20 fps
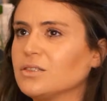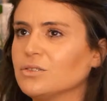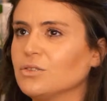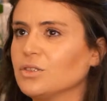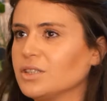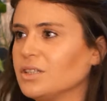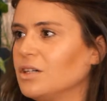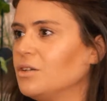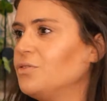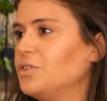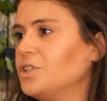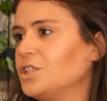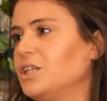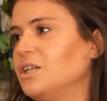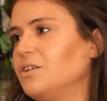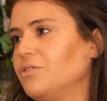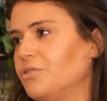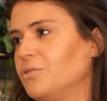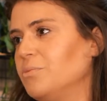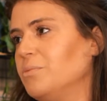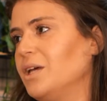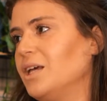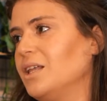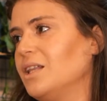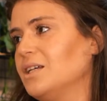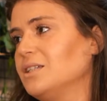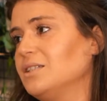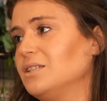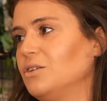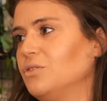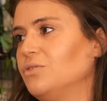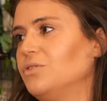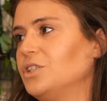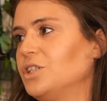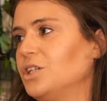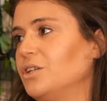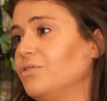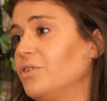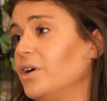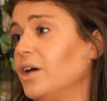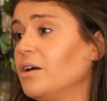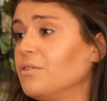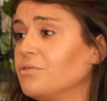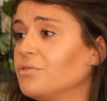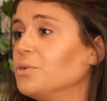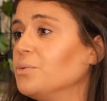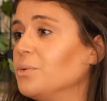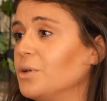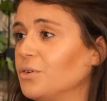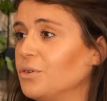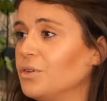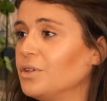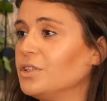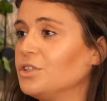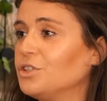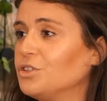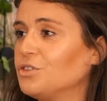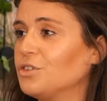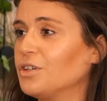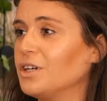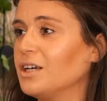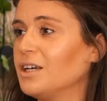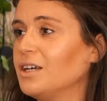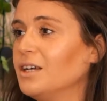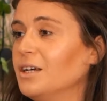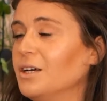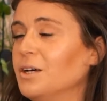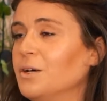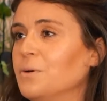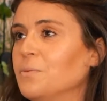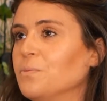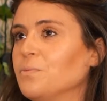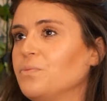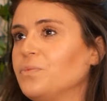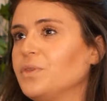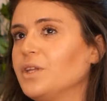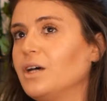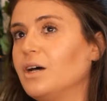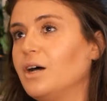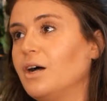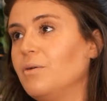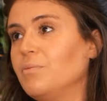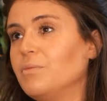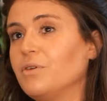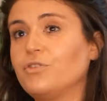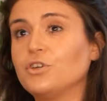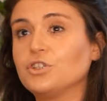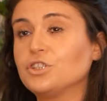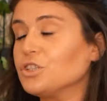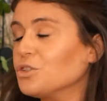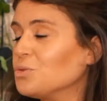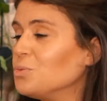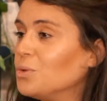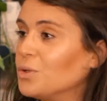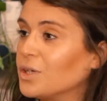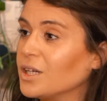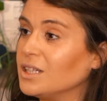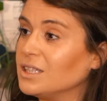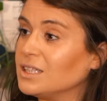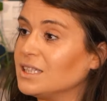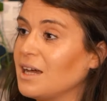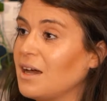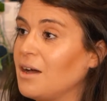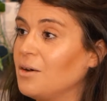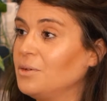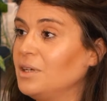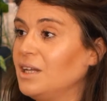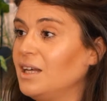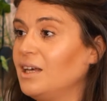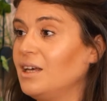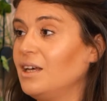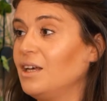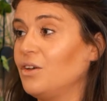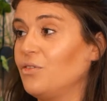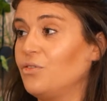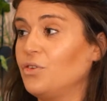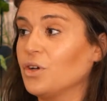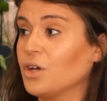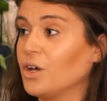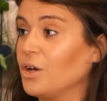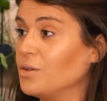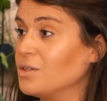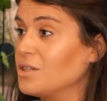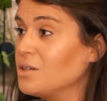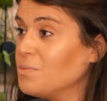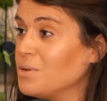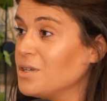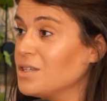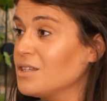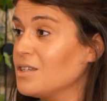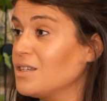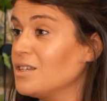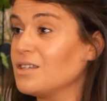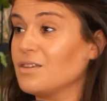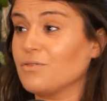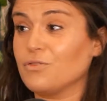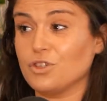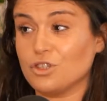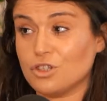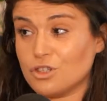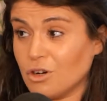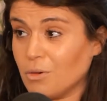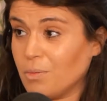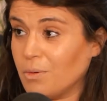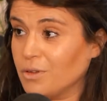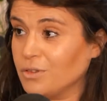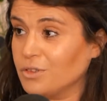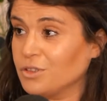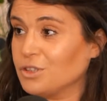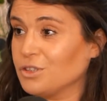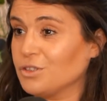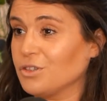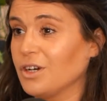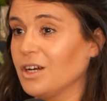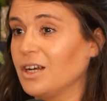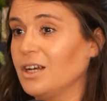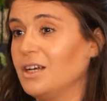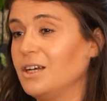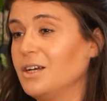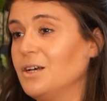selfishly for me. That's selfishly for everyone on this street. If you're just walking down it, if you're going to businesses, if you shop on the street,